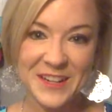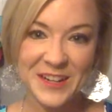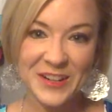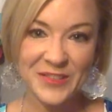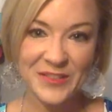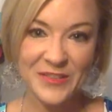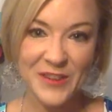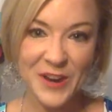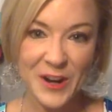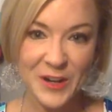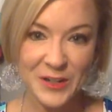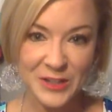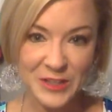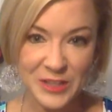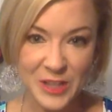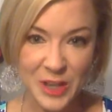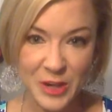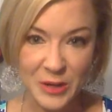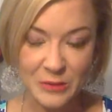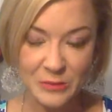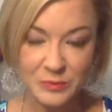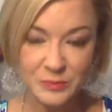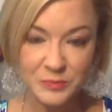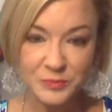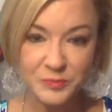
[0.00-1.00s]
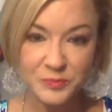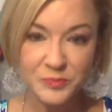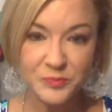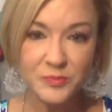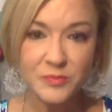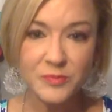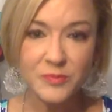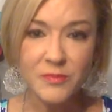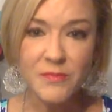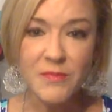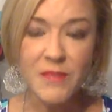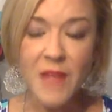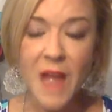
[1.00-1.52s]
at first, so
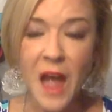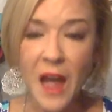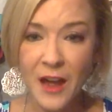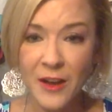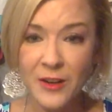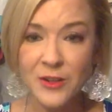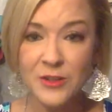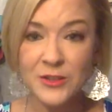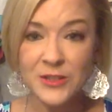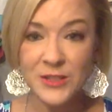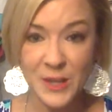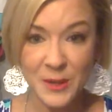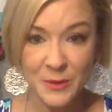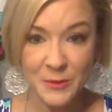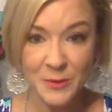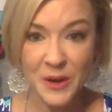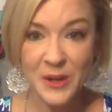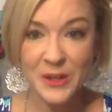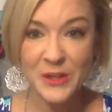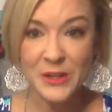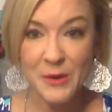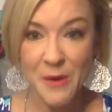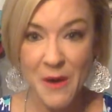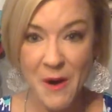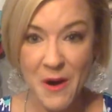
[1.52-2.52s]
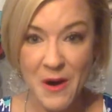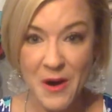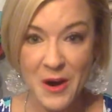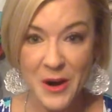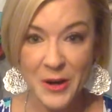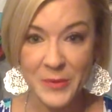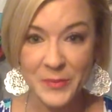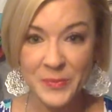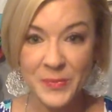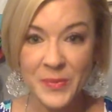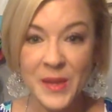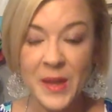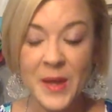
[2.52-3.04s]
I understand where you
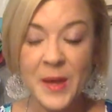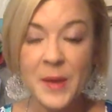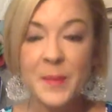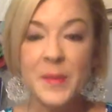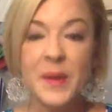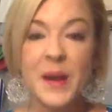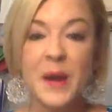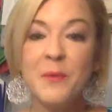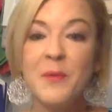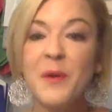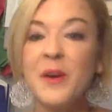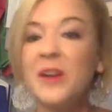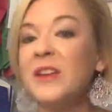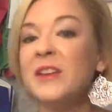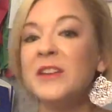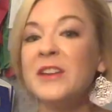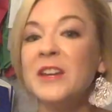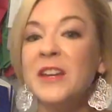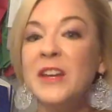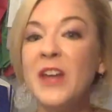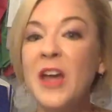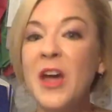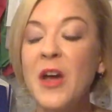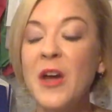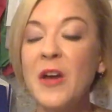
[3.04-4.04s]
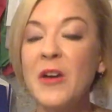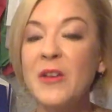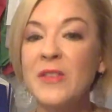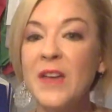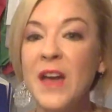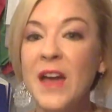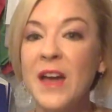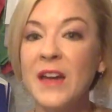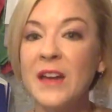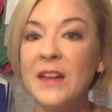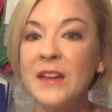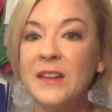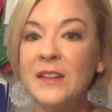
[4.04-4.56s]
are. But I want you to know
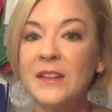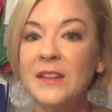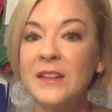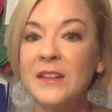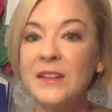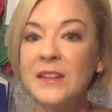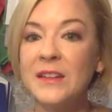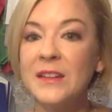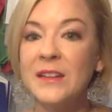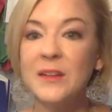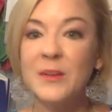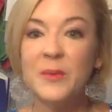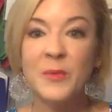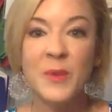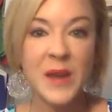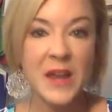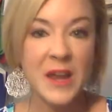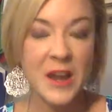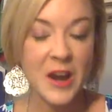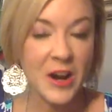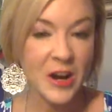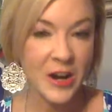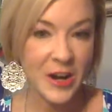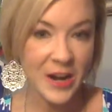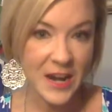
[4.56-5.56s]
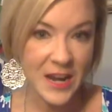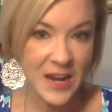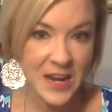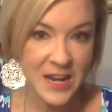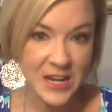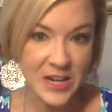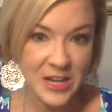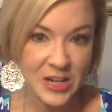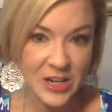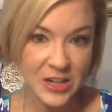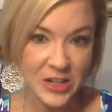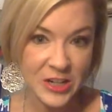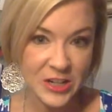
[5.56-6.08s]
that we are
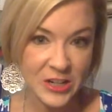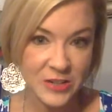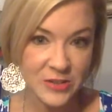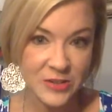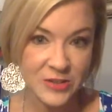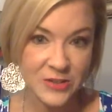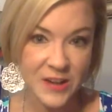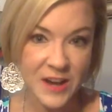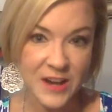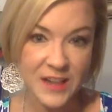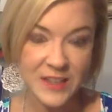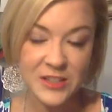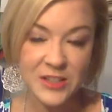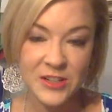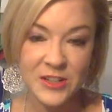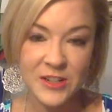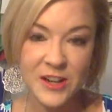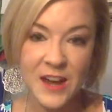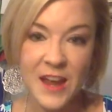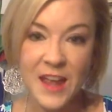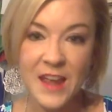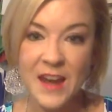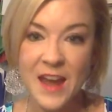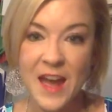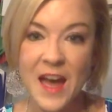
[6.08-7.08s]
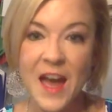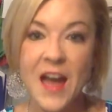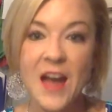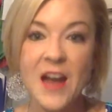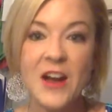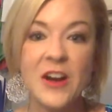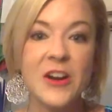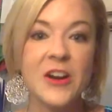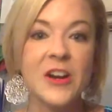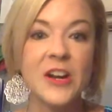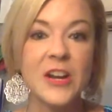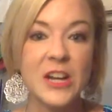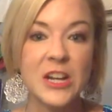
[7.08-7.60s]
here. Your director and
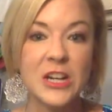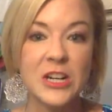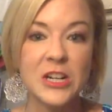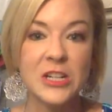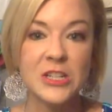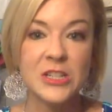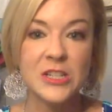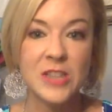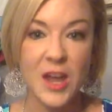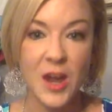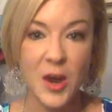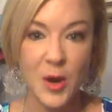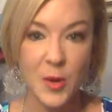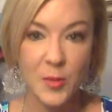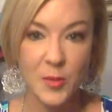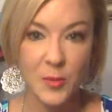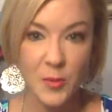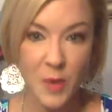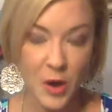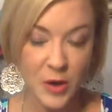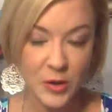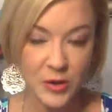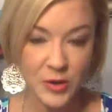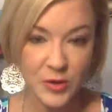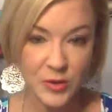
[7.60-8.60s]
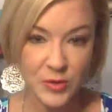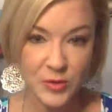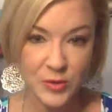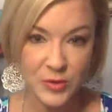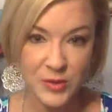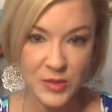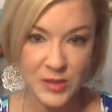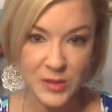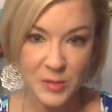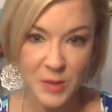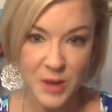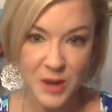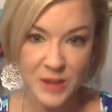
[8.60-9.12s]
I are here to help walk you through
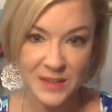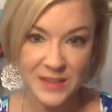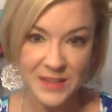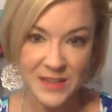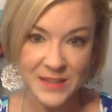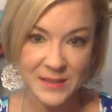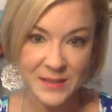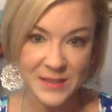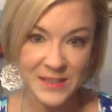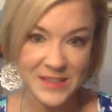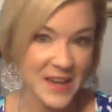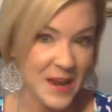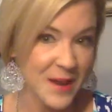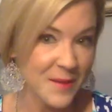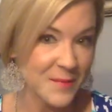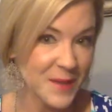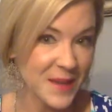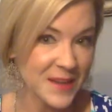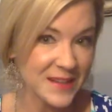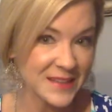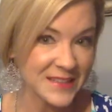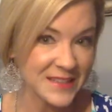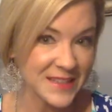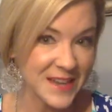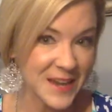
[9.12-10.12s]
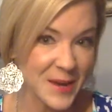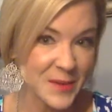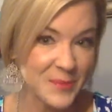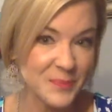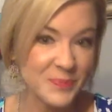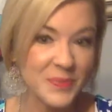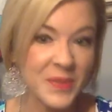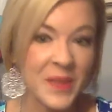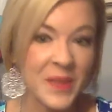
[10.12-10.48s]
this process step by step,